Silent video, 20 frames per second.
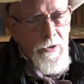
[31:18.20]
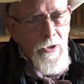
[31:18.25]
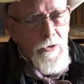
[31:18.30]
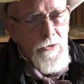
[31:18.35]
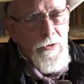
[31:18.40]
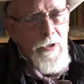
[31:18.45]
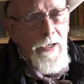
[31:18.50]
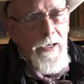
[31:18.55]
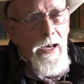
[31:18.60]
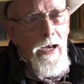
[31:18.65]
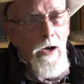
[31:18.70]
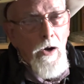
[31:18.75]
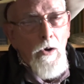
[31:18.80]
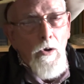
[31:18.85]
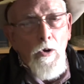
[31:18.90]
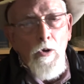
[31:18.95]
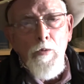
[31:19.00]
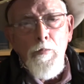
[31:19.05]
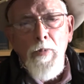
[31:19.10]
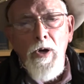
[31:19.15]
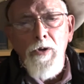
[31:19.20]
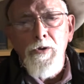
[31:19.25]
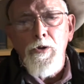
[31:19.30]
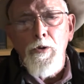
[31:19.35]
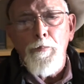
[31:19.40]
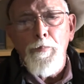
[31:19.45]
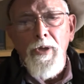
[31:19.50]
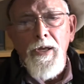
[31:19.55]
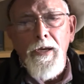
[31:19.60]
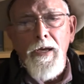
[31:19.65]
and heirloom
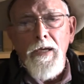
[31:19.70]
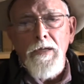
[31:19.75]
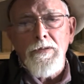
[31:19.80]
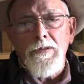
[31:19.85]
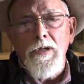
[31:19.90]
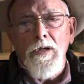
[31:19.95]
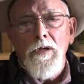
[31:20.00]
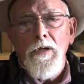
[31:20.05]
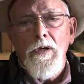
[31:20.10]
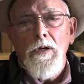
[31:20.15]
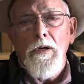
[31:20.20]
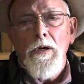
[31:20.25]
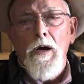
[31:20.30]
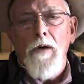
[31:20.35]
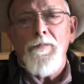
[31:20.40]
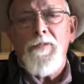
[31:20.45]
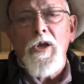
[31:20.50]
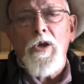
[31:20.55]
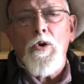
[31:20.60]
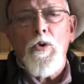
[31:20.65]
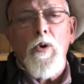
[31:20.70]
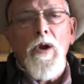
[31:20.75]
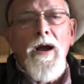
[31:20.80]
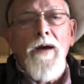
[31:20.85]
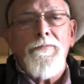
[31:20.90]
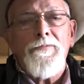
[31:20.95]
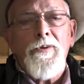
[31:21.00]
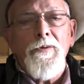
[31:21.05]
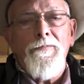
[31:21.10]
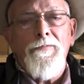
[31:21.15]
underpinnings of the
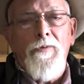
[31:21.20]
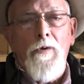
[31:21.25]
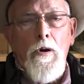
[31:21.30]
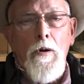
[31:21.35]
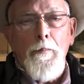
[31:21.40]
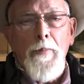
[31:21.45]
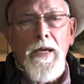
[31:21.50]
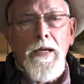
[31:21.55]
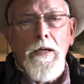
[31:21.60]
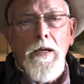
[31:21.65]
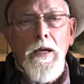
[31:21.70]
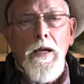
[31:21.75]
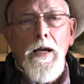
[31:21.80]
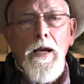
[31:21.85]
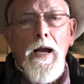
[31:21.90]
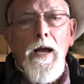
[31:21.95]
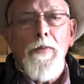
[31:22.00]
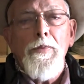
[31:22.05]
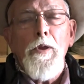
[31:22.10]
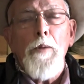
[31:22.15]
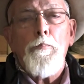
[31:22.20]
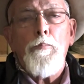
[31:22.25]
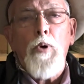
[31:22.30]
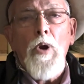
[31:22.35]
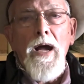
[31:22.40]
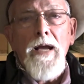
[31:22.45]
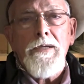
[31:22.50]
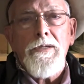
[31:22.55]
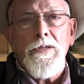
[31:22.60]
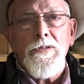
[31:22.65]
craft of farming and the
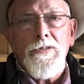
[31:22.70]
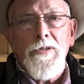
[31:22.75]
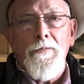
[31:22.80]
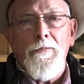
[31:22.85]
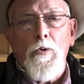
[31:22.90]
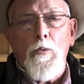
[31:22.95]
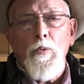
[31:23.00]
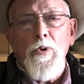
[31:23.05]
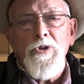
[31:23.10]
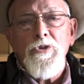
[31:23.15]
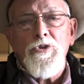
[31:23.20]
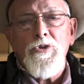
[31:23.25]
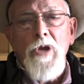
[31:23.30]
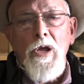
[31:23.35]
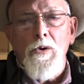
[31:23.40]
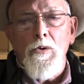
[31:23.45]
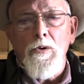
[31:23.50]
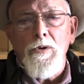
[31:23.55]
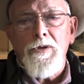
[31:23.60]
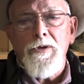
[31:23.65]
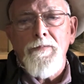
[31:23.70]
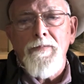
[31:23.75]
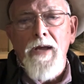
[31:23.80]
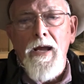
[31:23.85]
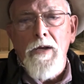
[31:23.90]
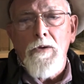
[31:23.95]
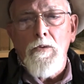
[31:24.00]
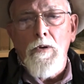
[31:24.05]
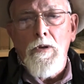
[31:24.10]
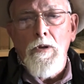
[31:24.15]
practice of a regenerative
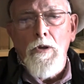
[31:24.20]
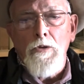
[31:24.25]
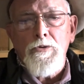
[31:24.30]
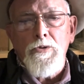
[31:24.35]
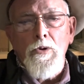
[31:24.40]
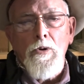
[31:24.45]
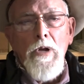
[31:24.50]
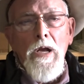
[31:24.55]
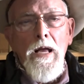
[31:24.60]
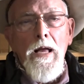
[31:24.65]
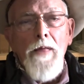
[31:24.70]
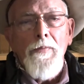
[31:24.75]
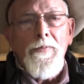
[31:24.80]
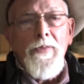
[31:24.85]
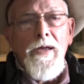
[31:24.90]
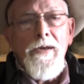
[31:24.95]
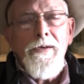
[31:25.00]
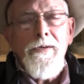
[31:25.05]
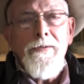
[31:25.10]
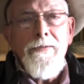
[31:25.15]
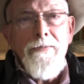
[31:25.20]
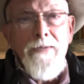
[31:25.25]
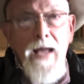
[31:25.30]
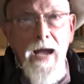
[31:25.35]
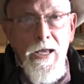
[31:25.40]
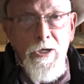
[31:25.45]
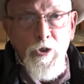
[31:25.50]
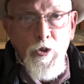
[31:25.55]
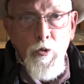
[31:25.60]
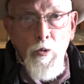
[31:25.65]
agriculture that
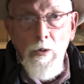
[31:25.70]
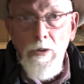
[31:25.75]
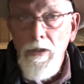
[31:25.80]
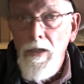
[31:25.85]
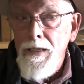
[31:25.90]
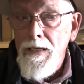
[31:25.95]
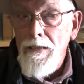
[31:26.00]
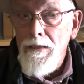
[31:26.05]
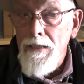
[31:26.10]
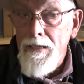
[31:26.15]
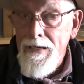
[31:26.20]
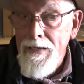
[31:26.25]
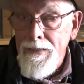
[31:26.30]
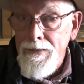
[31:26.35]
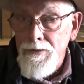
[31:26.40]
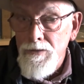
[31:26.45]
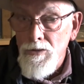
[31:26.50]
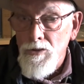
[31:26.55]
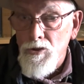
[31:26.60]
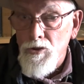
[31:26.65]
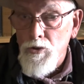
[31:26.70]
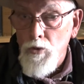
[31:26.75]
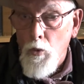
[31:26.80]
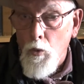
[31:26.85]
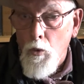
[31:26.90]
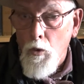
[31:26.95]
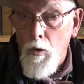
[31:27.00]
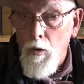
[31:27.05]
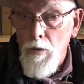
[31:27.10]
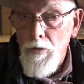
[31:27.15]
naturally leans
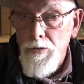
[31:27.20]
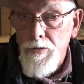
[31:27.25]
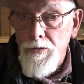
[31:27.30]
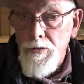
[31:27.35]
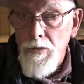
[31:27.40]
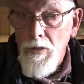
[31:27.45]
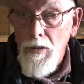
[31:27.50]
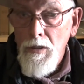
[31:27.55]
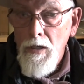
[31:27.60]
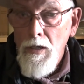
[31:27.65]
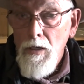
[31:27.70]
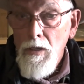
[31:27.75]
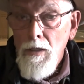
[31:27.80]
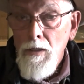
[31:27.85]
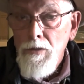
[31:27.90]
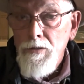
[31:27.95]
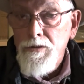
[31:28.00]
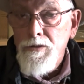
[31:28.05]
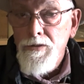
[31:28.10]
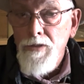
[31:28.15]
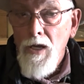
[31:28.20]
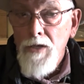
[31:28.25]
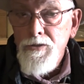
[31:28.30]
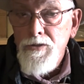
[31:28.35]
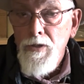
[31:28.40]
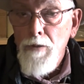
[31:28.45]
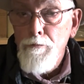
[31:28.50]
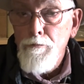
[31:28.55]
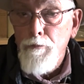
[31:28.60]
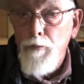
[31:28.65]
towards such
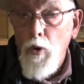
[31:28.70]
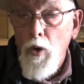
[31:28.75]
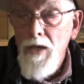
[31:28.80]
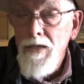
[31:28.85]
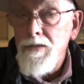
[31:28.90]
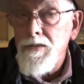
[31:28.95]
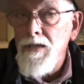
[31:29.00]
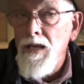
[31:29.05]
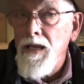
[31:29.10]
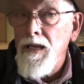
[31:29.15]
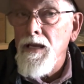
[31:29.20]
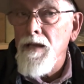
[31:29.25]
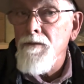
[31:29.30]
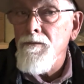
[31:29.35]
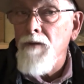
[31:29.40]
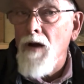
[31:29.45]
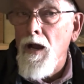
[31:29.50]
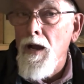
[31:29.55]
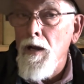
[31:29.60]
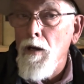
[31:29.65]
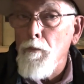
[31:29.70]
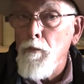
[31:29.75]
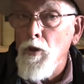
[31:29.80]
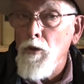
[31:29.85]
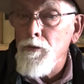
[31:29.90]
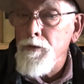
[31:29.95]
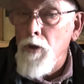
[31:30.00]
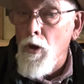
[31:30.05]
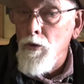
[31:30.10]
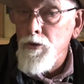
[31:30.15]
embracing and viable
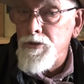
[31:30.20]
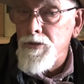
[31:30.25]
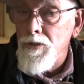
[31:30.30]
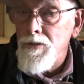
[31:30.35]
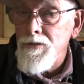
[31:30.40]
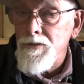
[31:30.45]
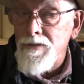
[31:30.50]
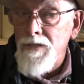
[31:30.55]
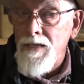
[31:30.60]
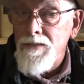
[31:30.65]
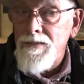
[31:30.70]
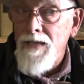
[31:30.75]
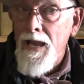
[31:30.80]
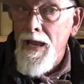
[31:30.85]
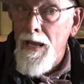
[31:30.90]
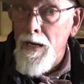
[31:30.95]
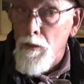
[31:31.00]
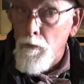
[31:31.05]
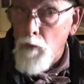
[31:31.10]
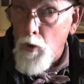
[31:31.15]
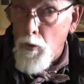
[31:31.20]
notions as animal